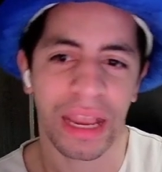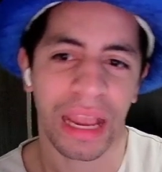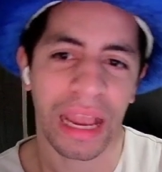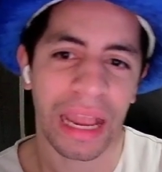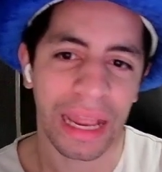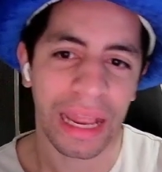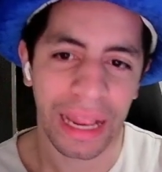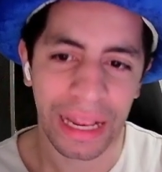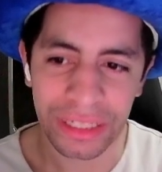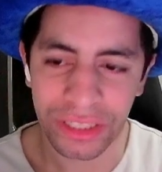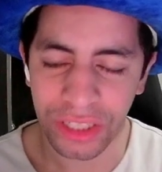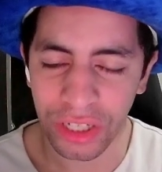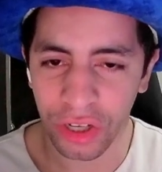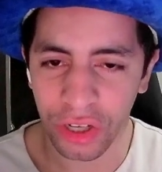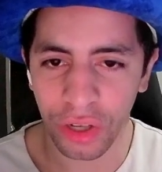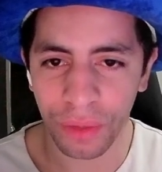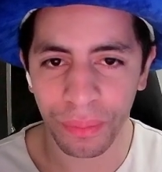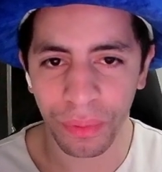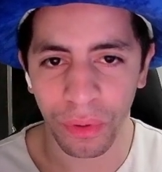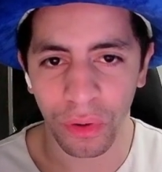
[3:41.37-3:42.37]
is a
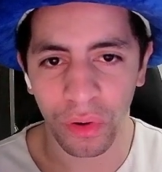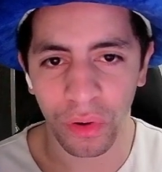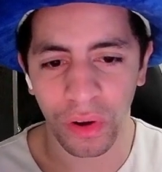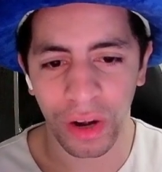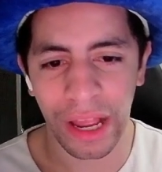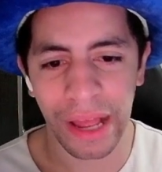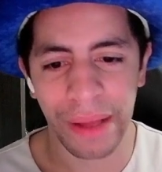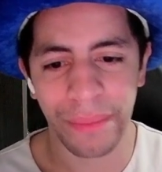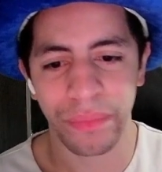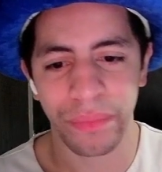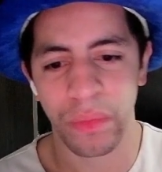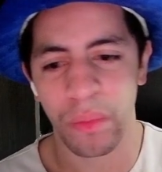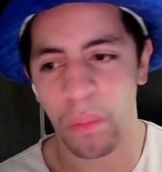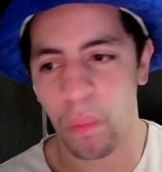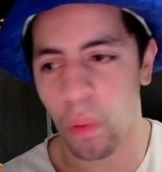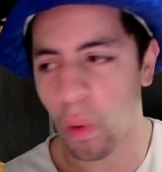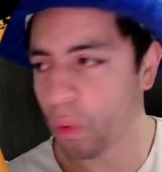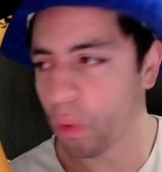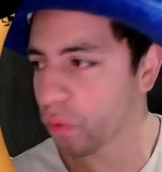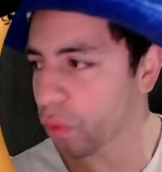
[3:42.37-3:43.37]
good program
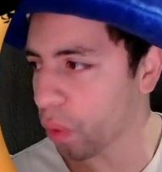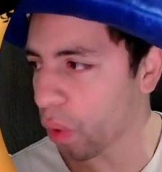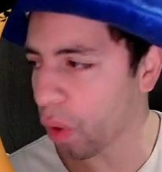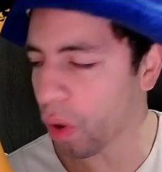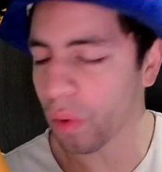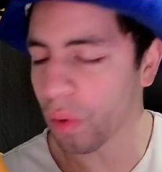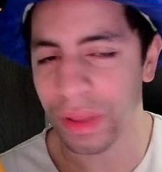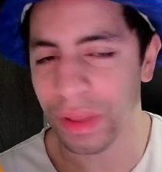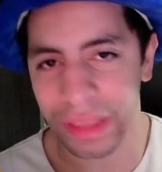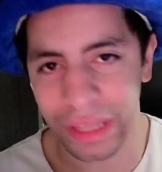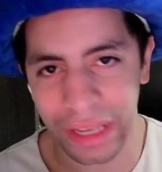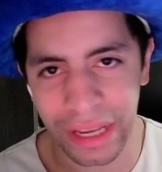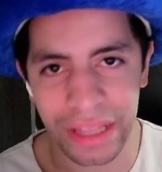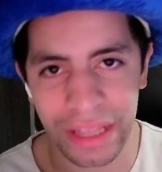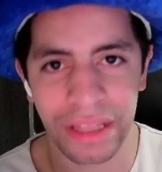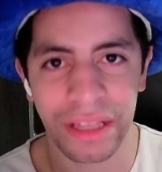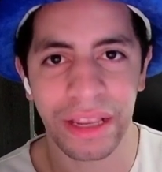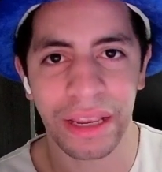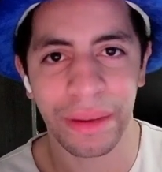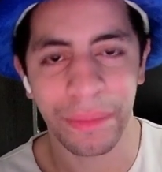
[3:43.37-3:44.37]
overall
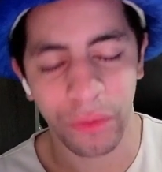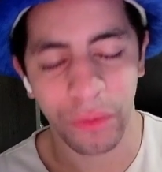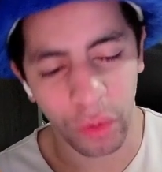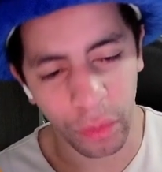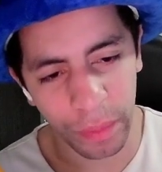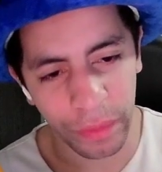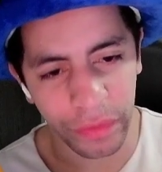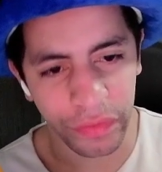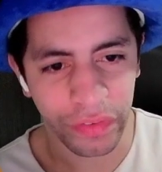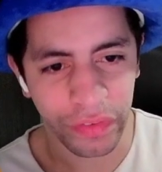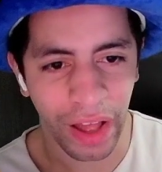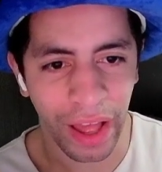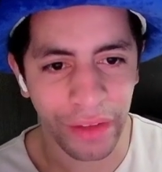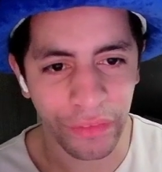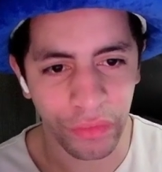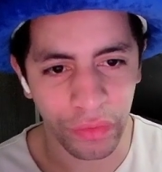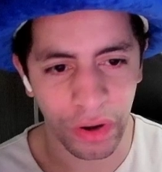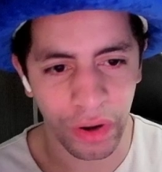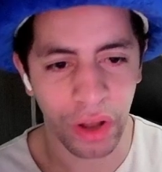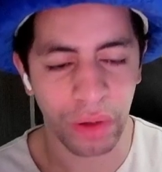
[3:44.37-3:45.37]
within the group of
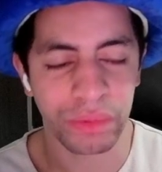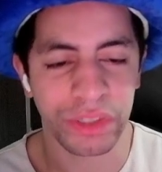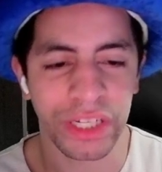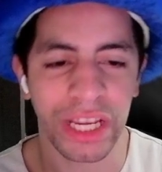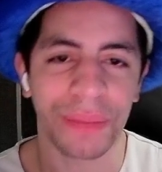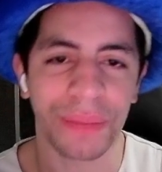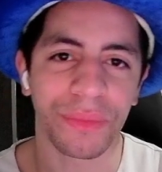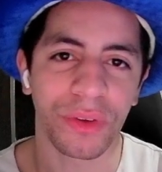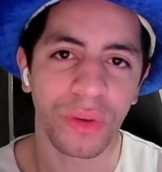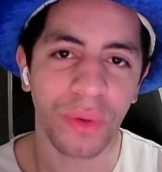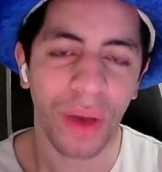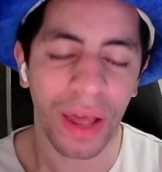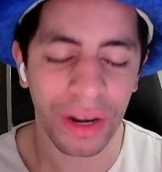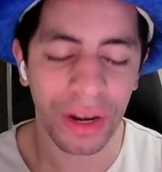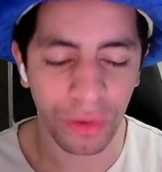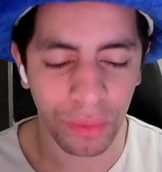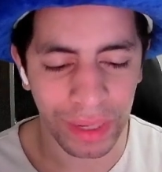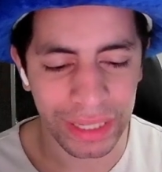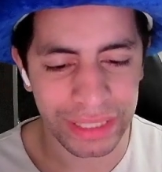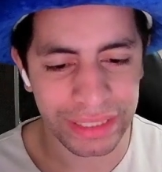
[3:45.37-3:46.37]
5 realm. JMU had a
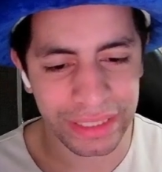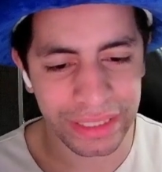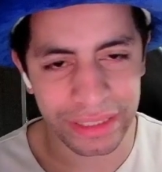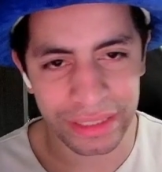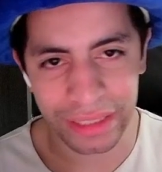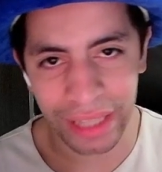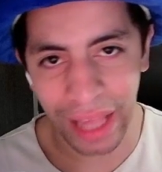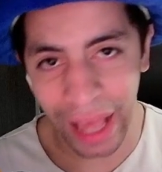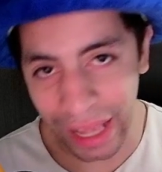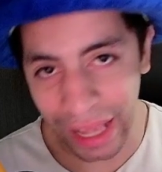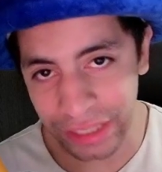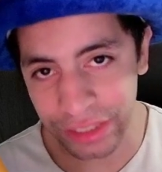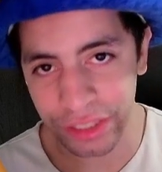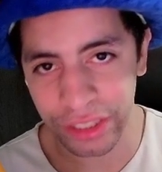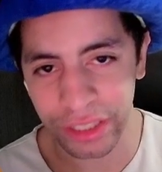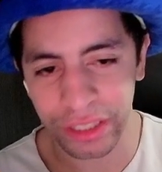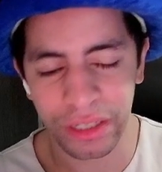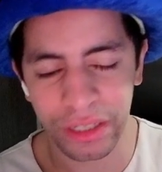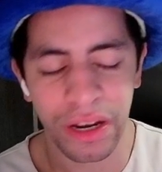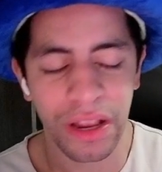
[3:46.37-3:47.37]
great season last
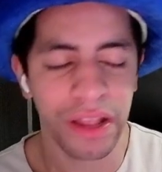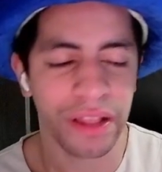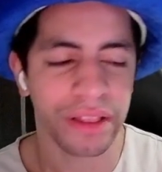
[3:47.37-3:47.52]
year.